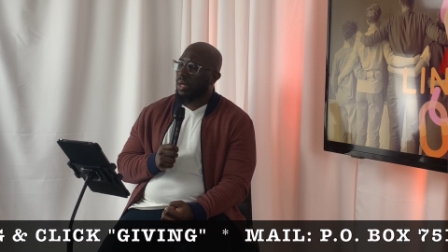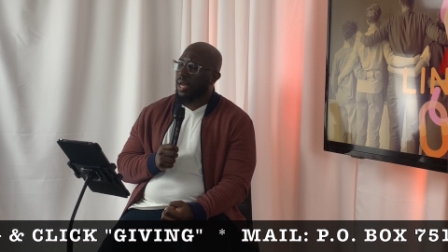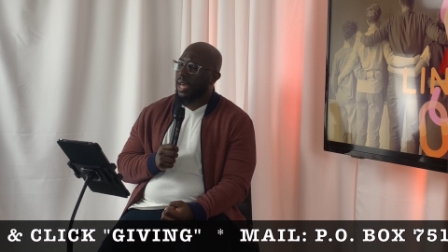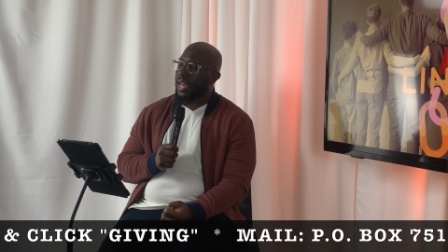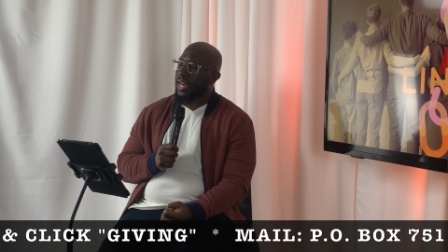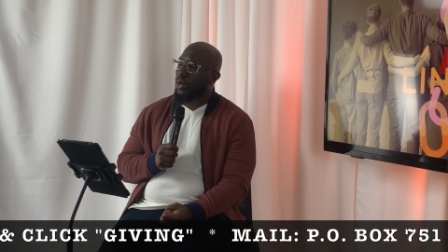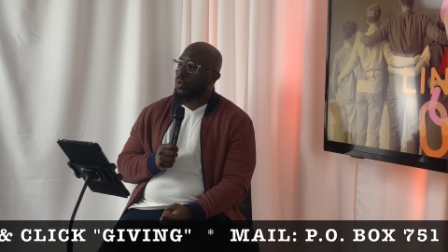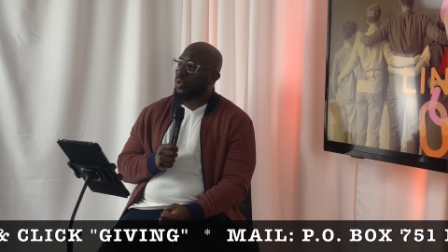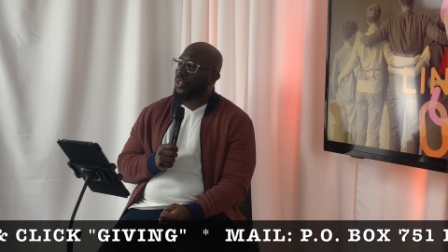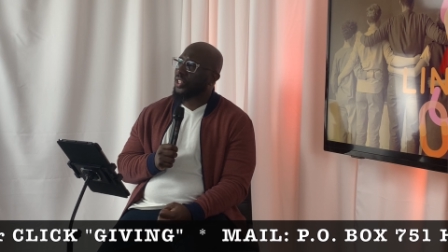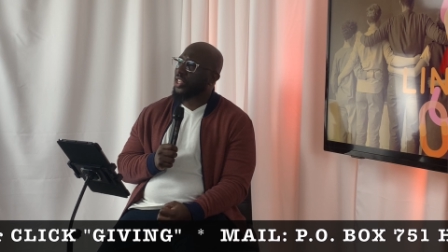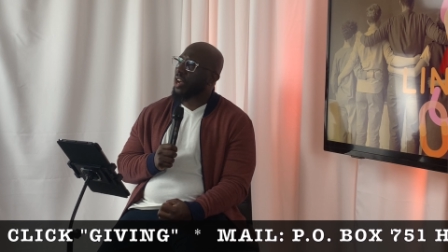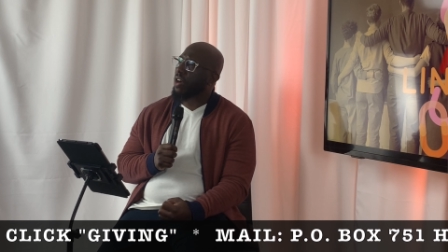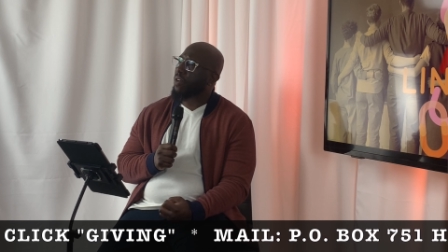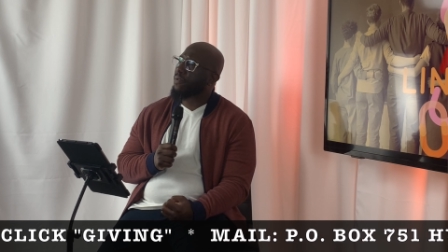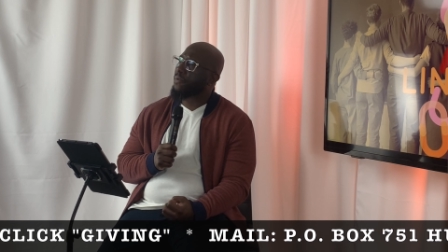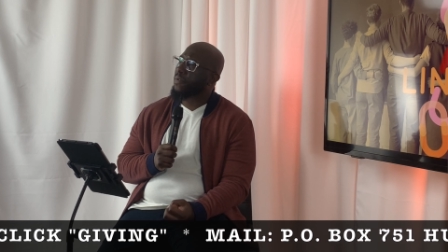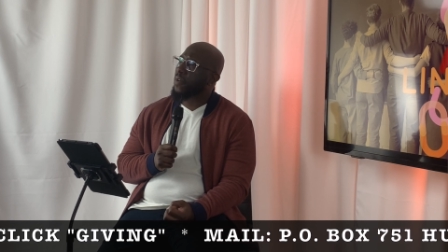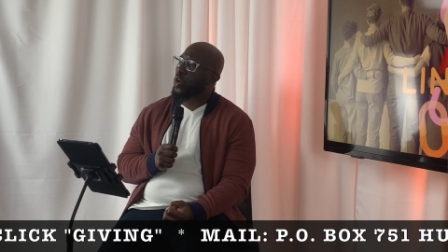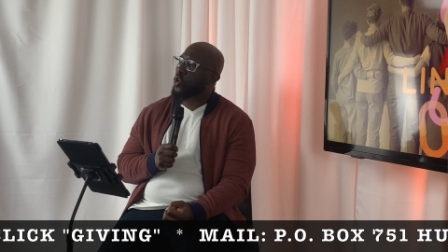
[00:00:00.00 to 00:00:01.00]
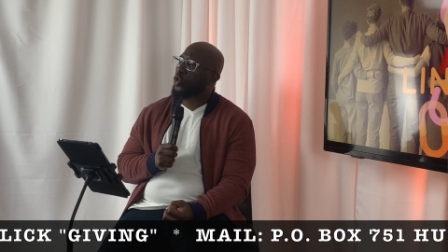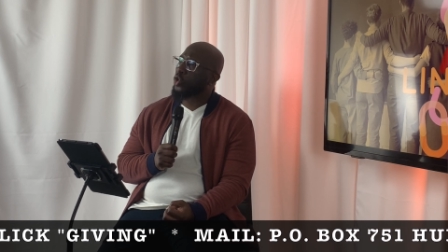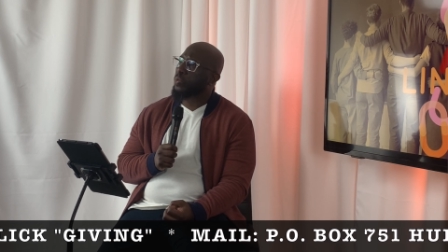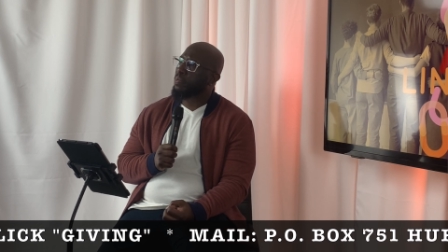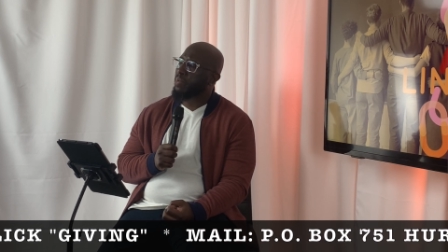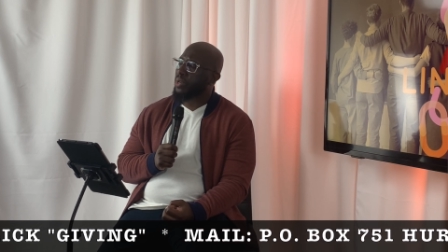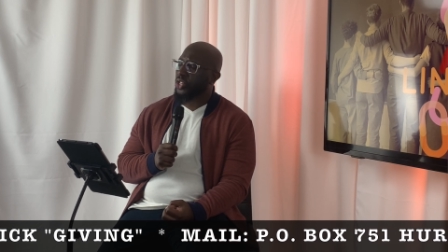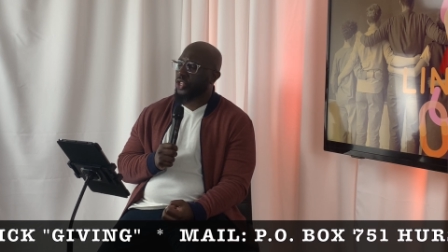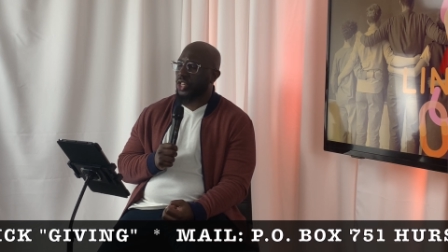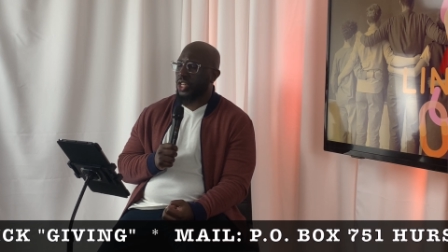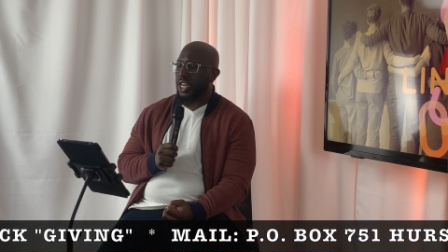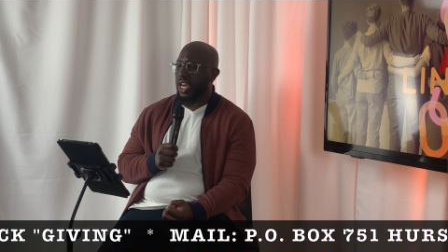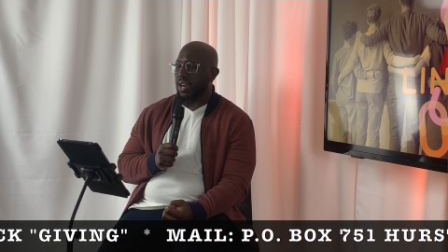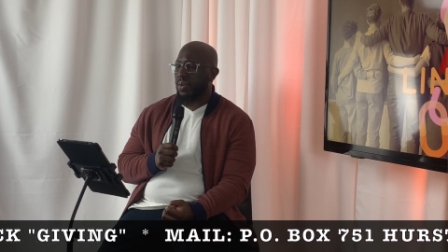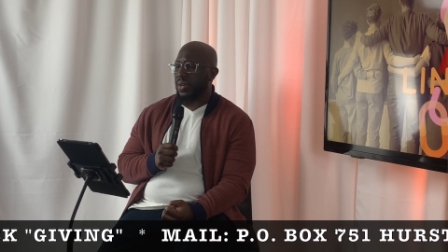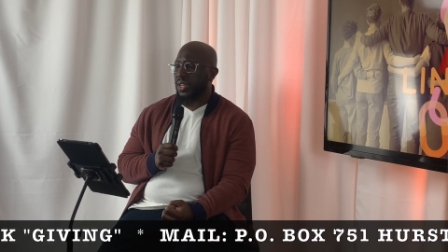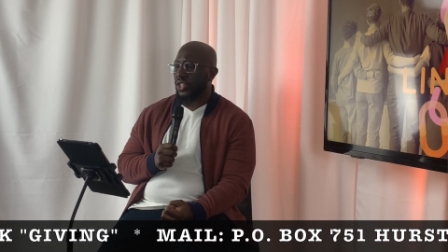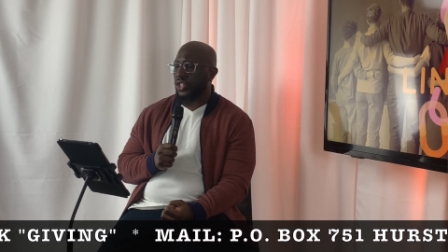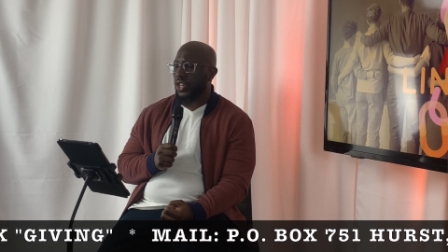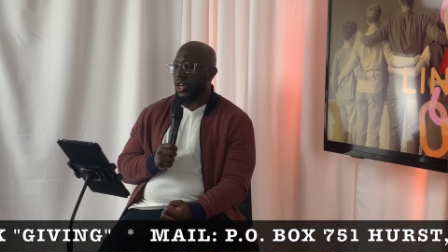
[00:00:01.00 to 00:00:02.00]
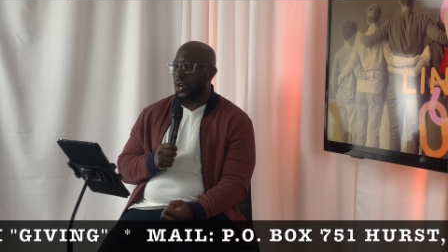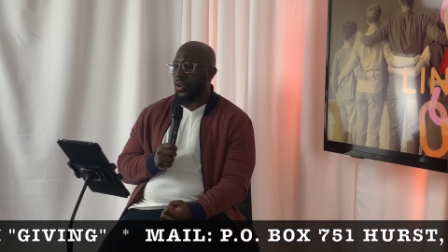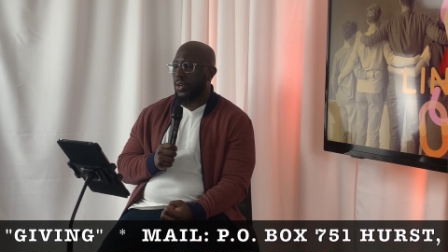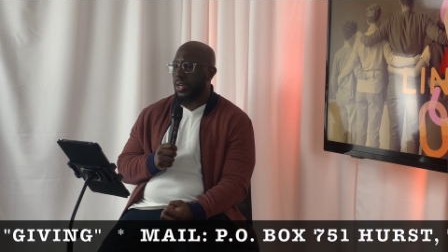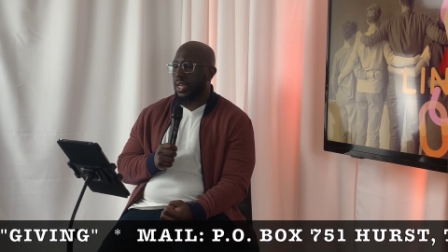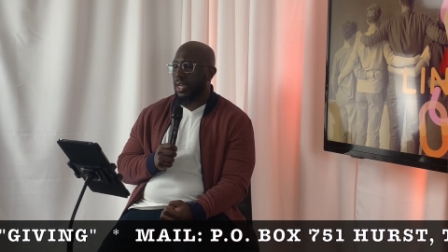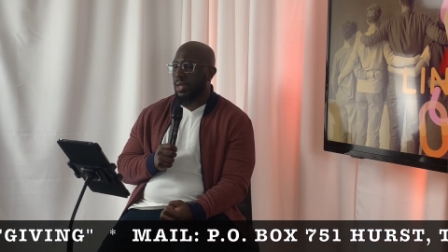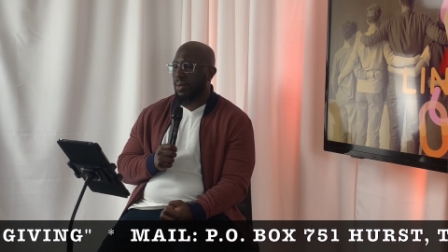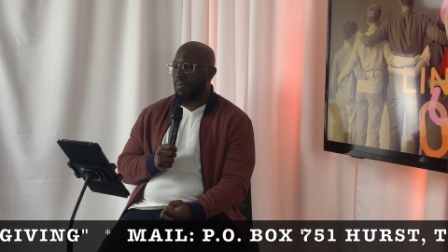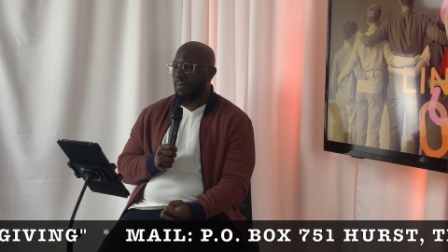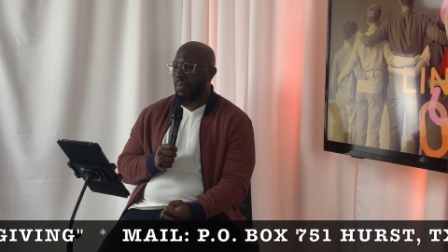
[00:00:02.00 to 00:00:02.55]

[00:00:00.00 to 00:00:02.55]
and it was their first missionary journey.